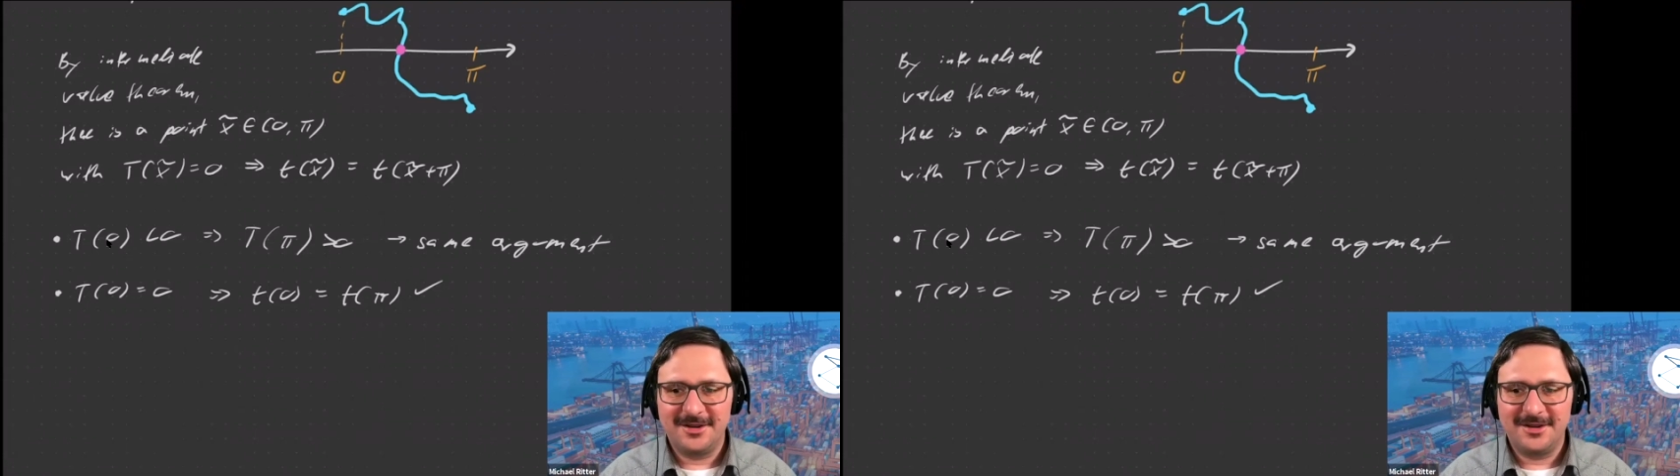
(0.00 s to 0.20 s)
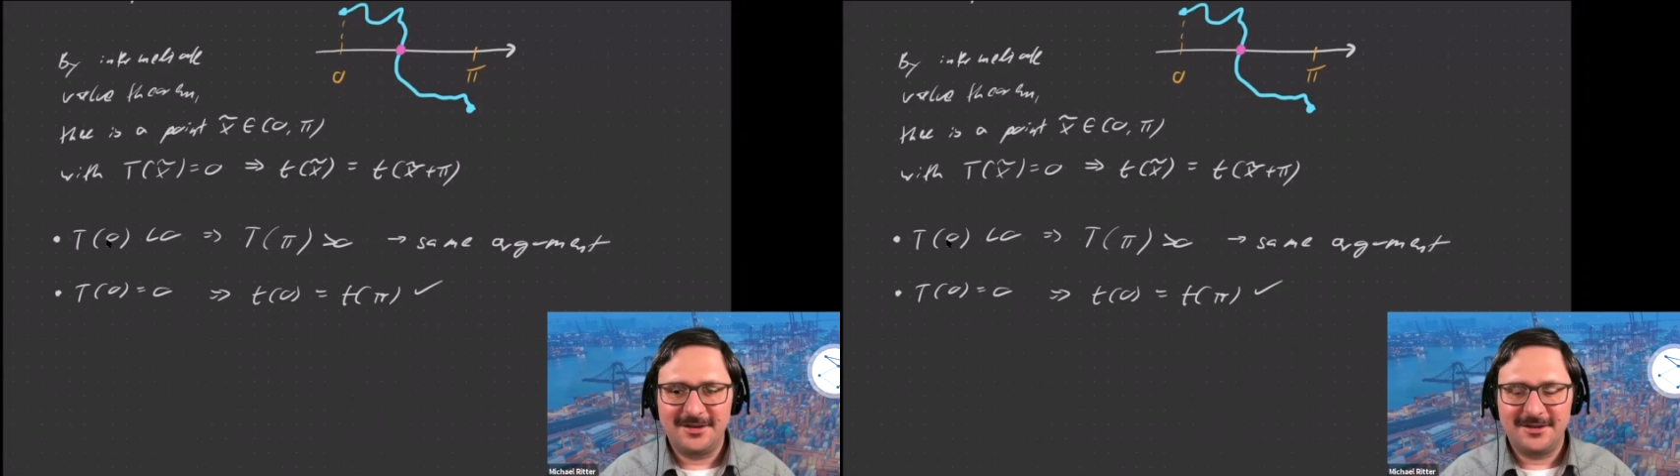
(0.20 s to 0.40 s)

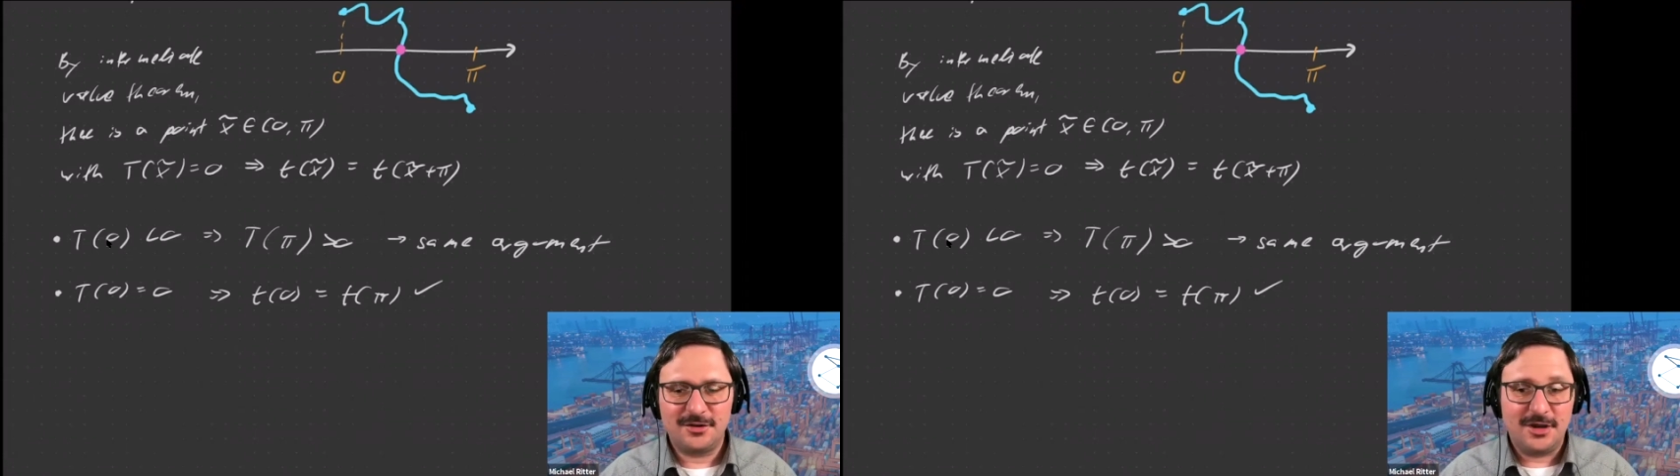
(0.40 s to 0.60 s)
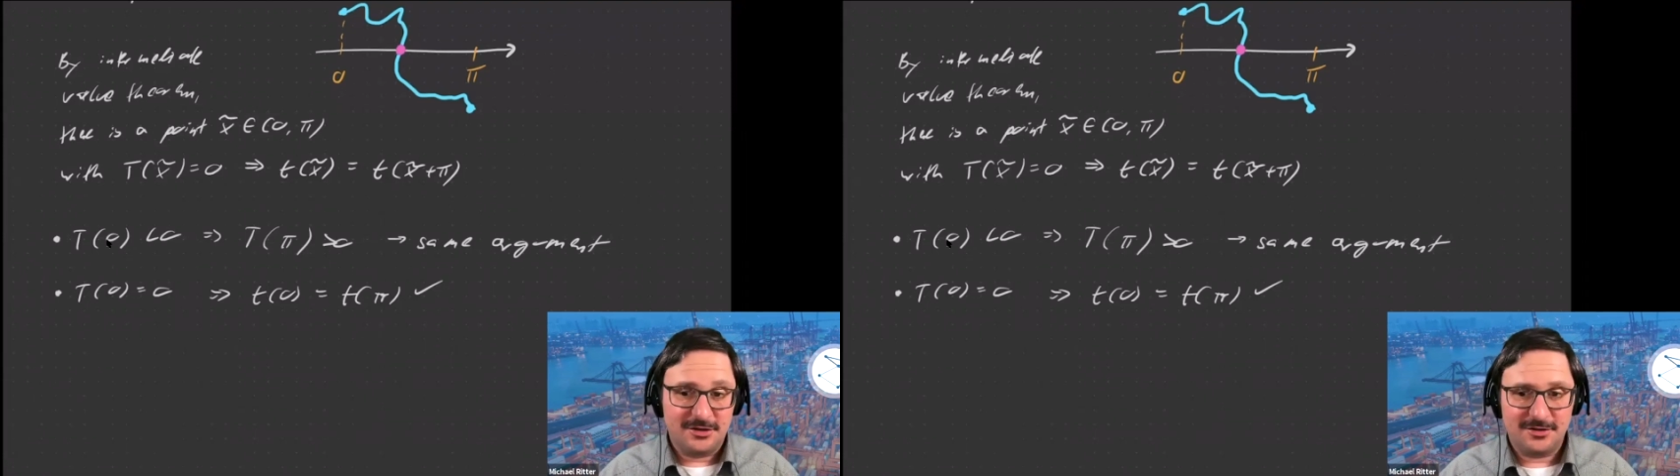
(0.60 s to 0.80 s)
So
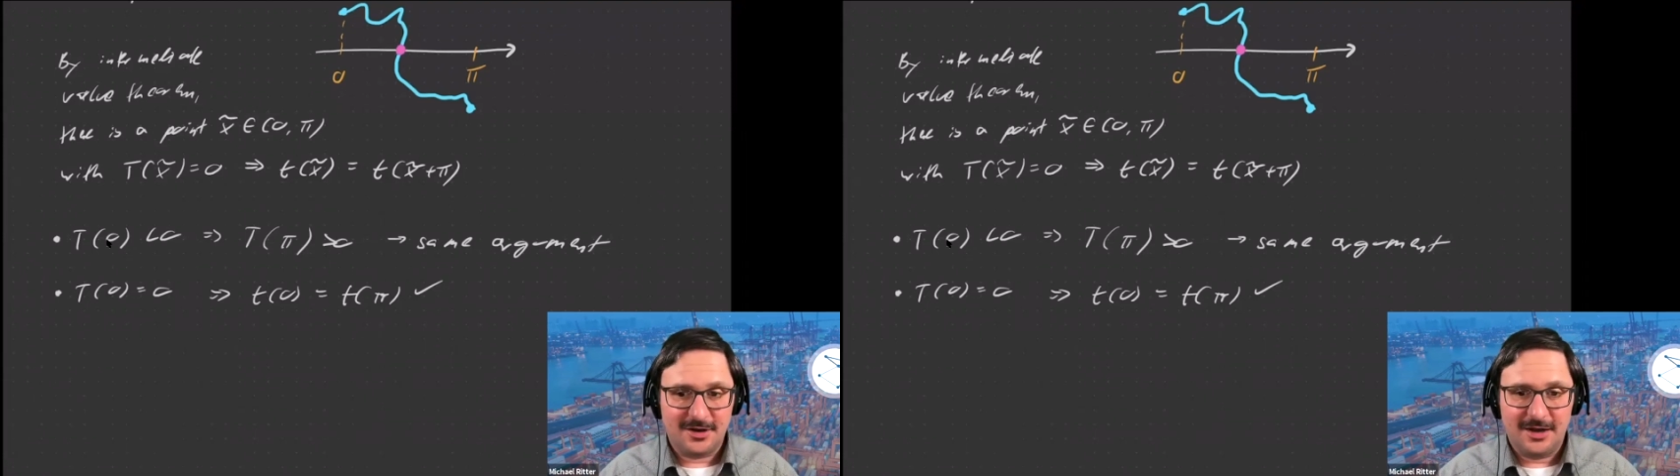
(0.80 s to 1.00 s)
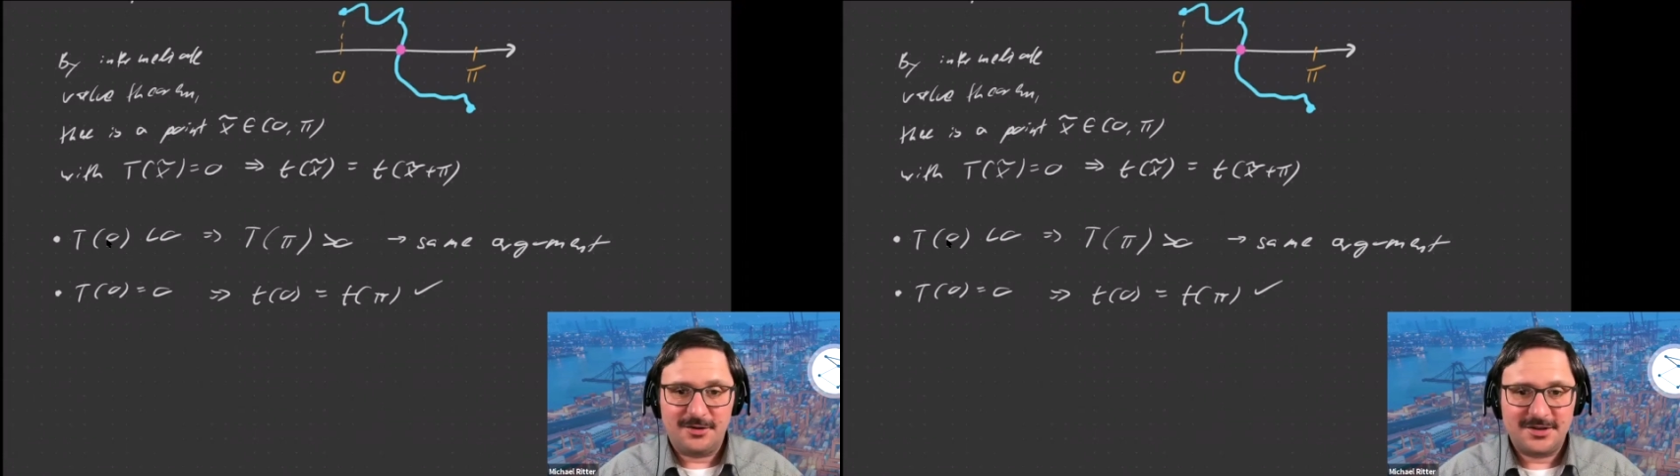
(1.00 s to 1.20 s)
yes,
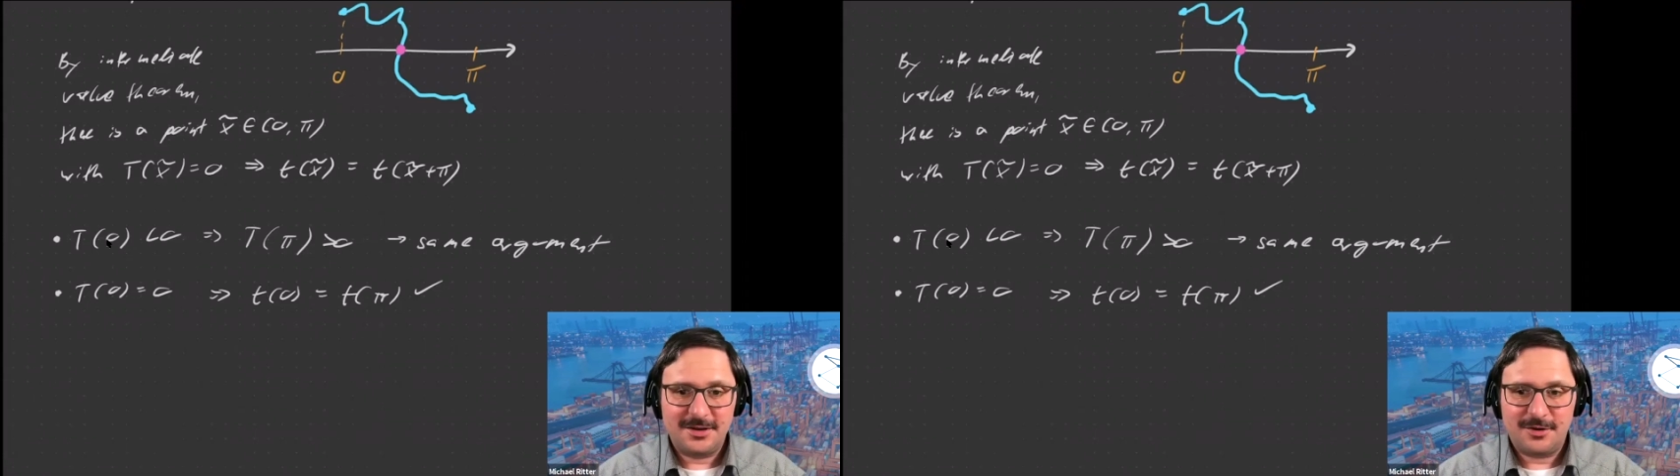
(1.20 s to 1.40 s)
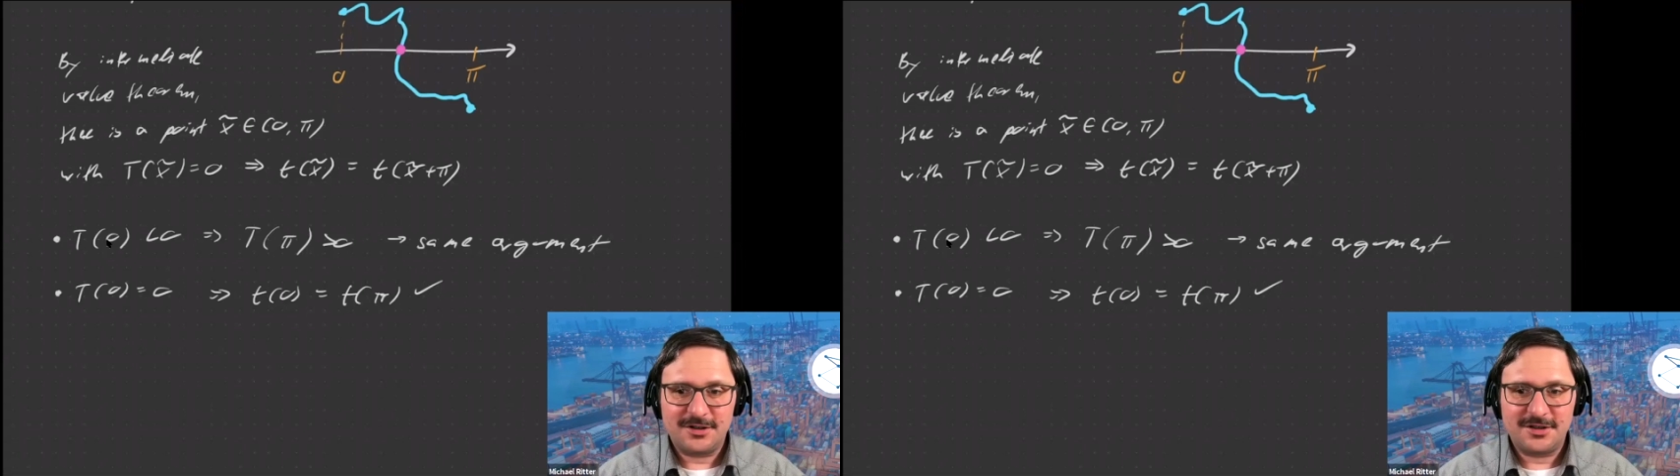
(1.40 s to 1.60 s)
I would say
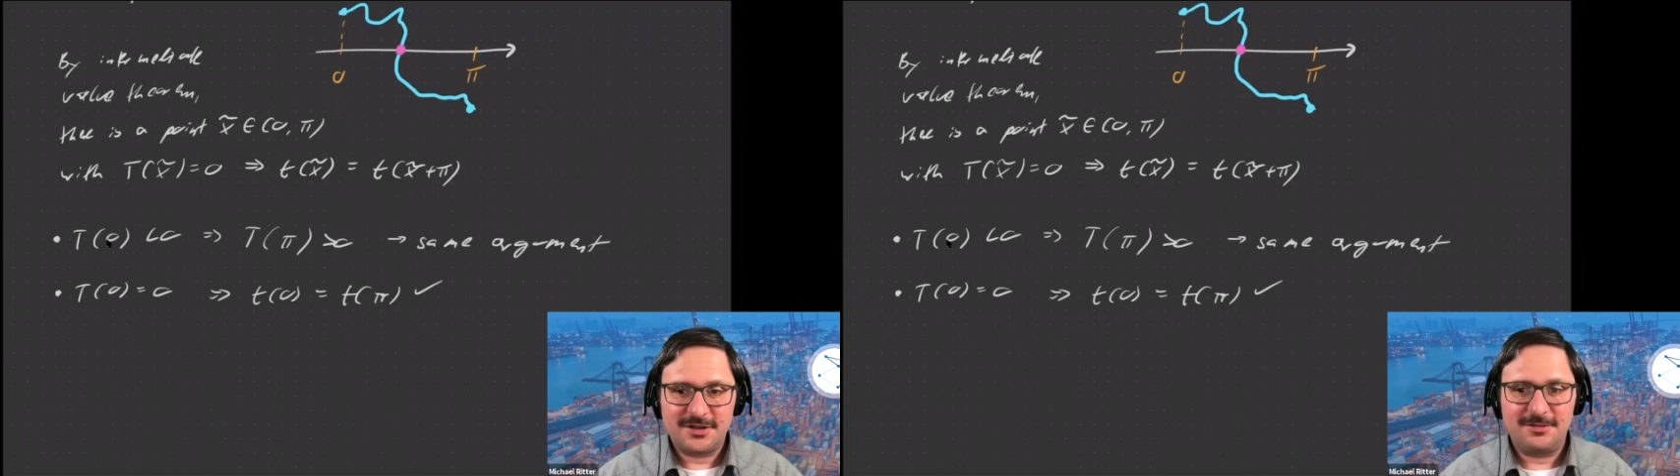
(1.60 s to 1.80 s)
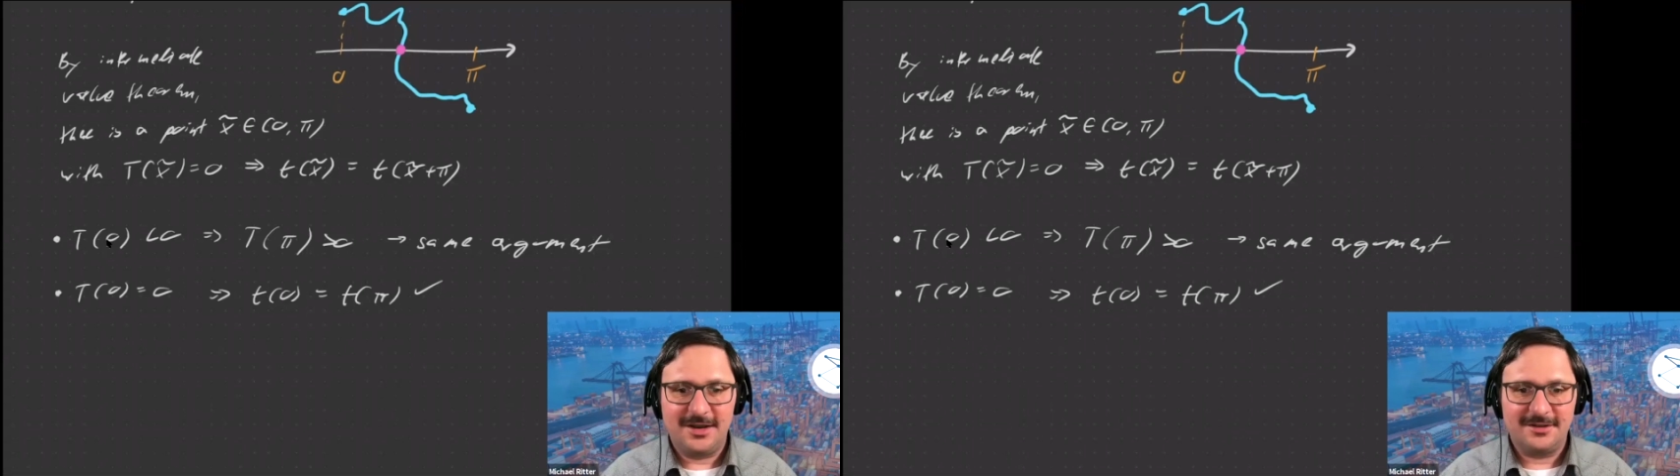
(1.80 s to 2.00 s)

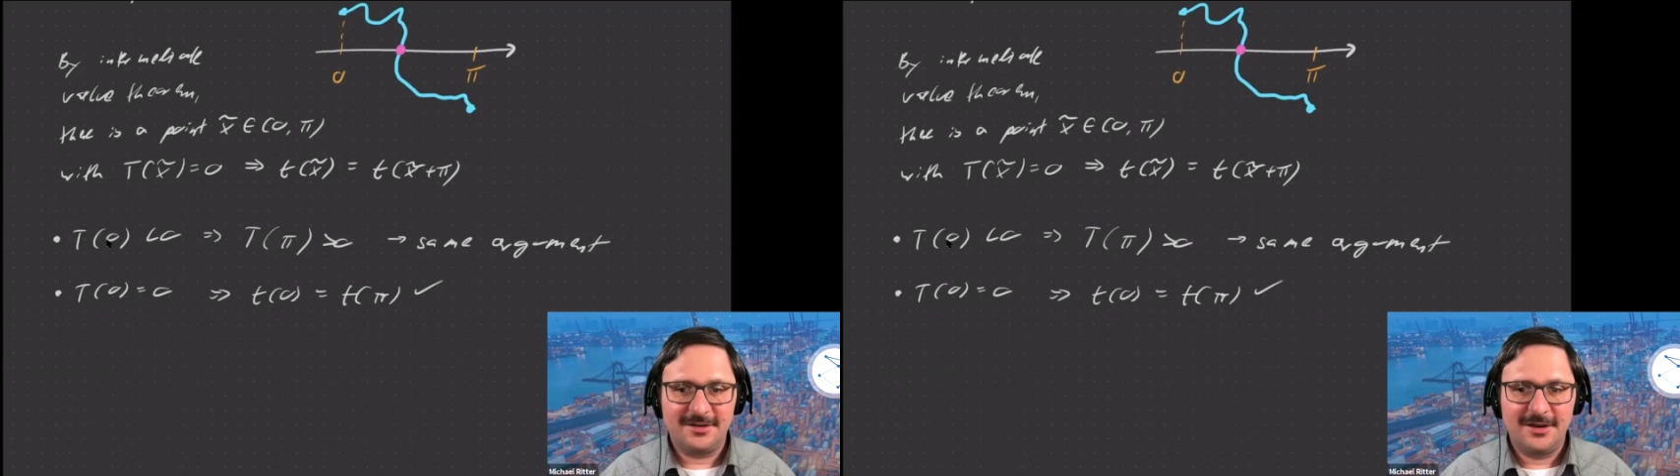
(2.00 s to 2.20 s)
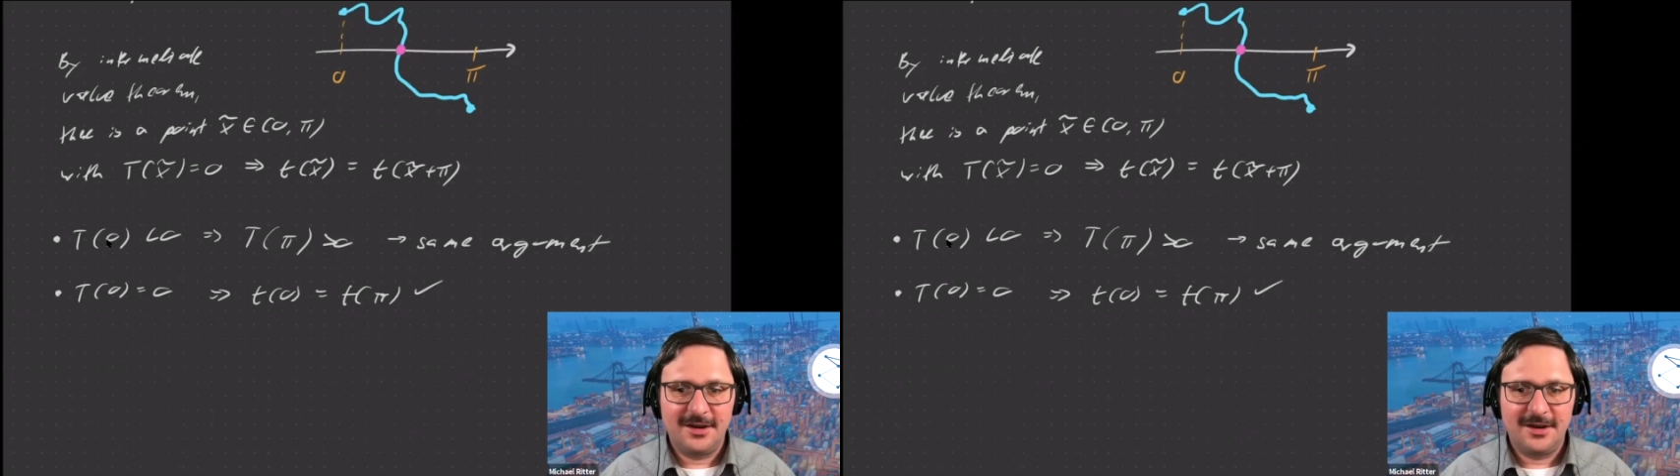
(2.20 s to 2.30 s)
possibly yes.